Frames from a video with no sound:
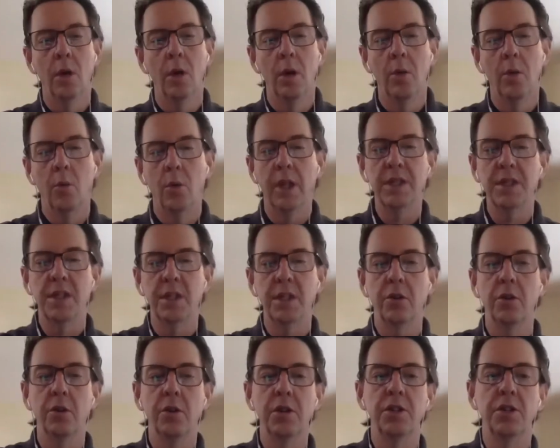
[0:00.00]
Well, that's
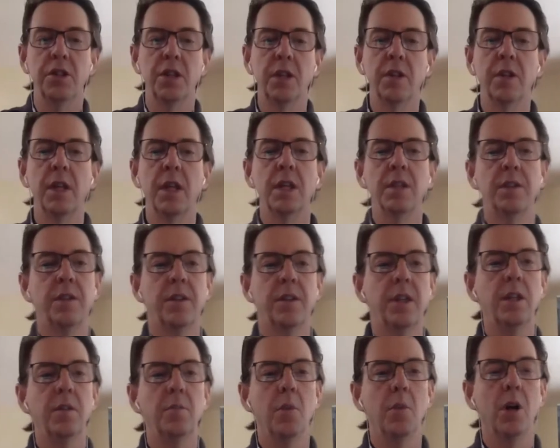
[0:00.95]
encouraging that
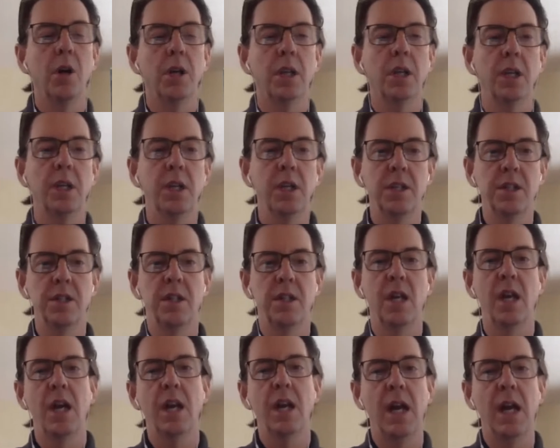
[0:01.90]
the market is
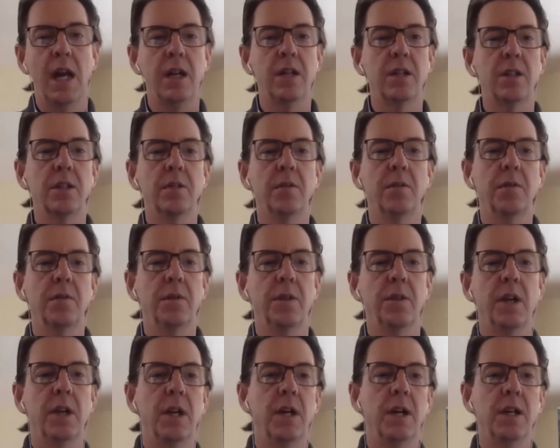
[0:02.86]
that active.
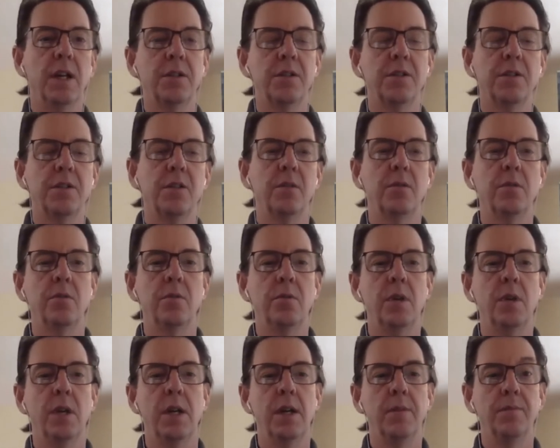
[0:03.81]

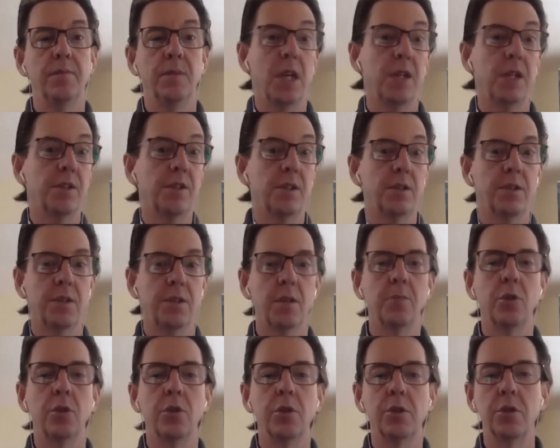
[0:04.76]
That's
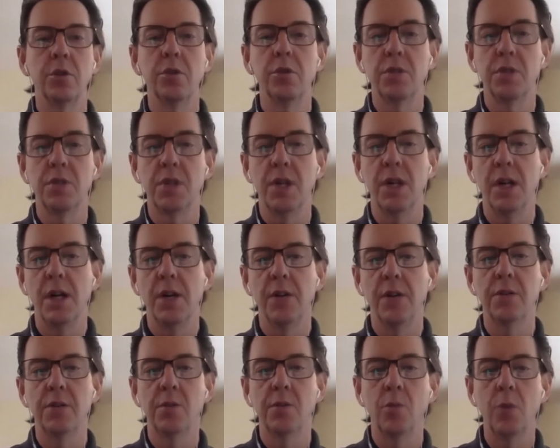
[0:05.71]
some good news.
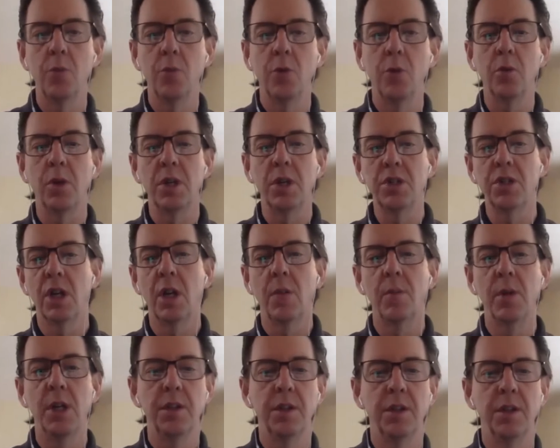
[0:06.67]
There's one more question came
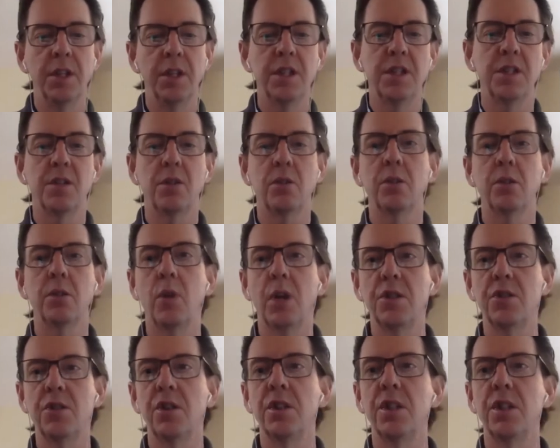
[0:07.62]
in, and this is a good
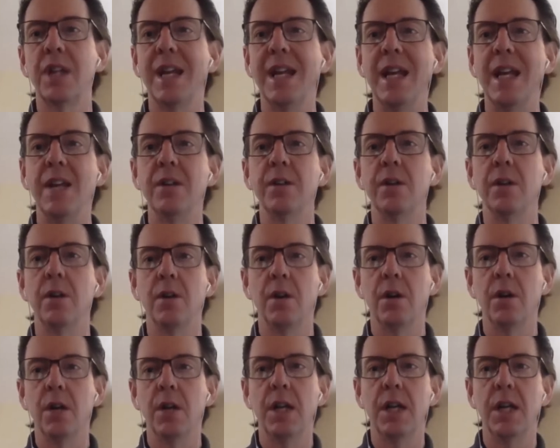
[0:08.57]
question to end
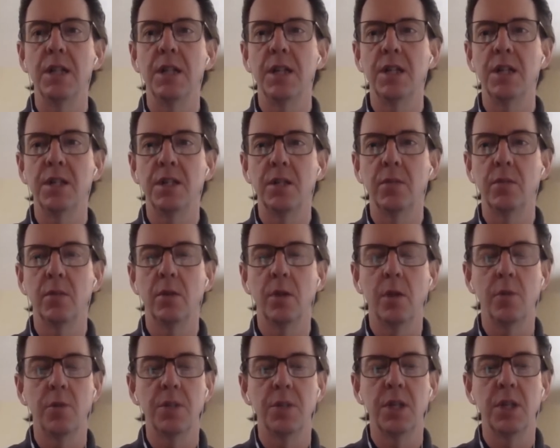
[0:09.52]
on, as I see we're
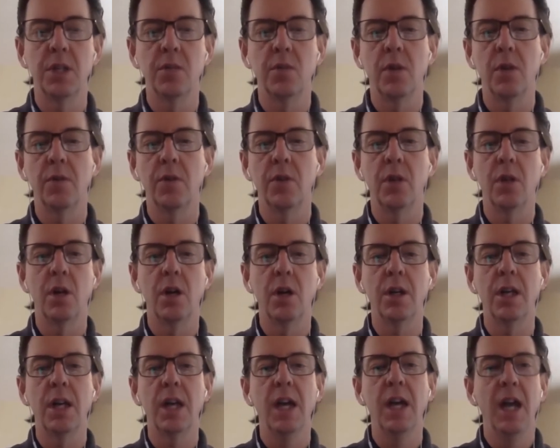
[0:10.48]
almost at 12
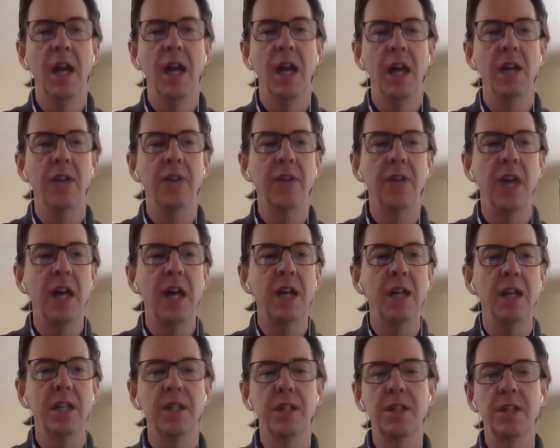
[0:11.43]
o'clock. And that
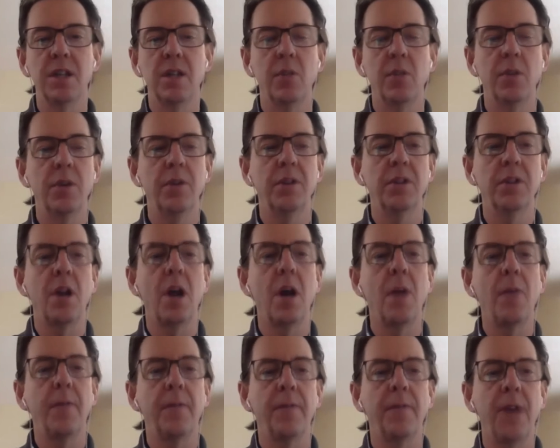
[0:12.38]
is, what are the
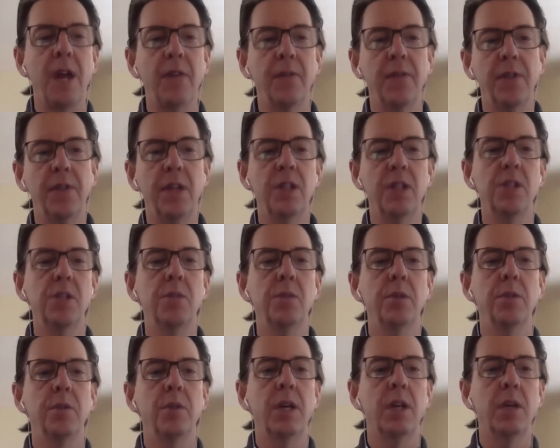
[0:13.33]
top 5 things you
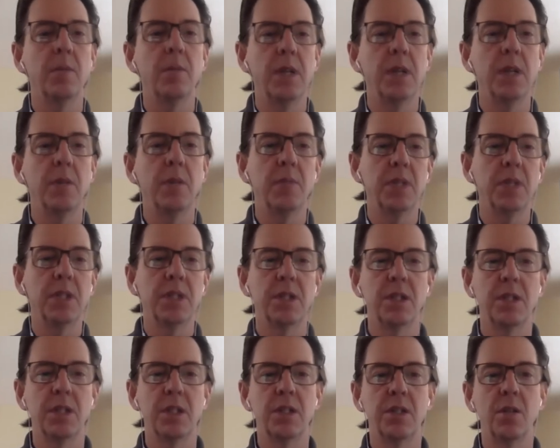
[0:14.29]
would recommend a
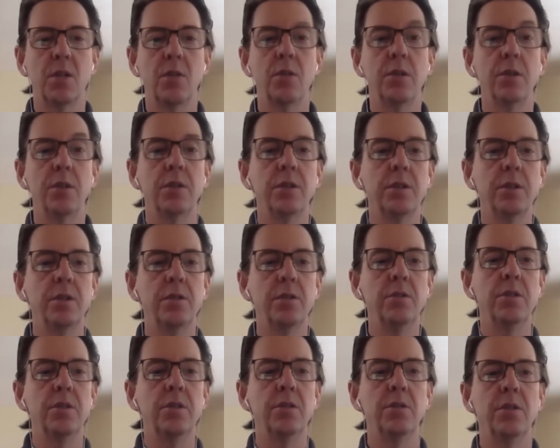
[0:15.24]
business owner do
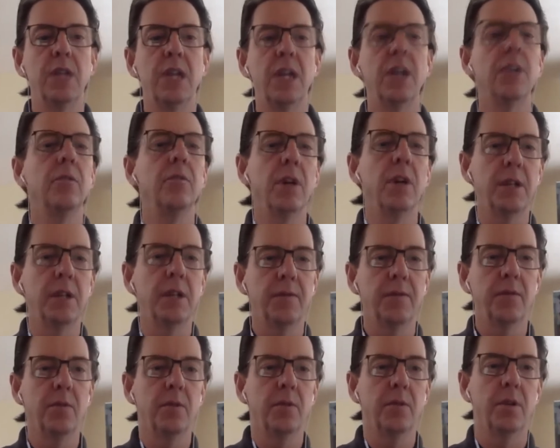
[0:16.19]
to get it ready
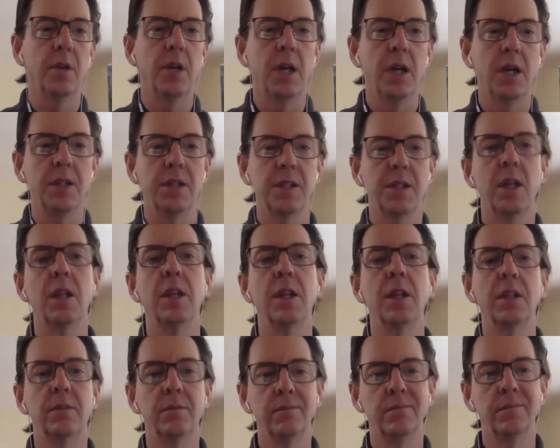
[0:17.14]
for selling?
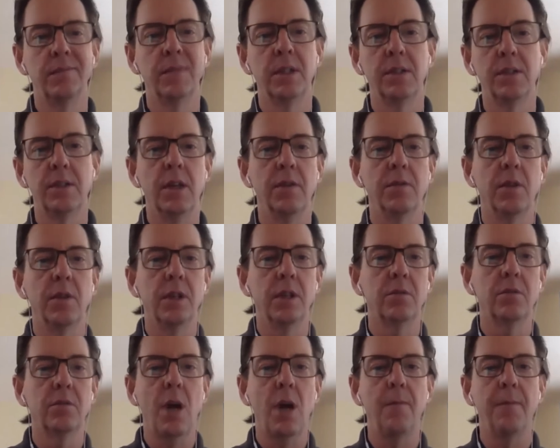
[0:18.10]
You have like
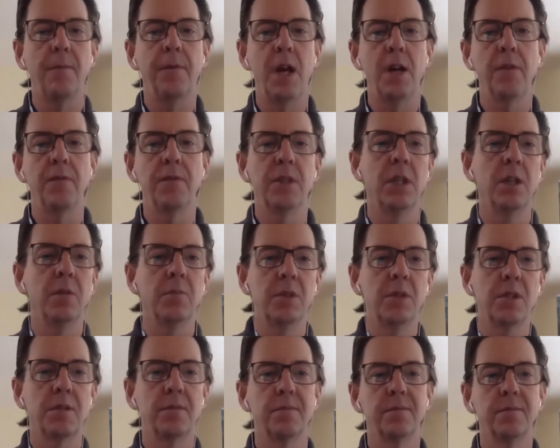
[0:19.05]
top 5 tips.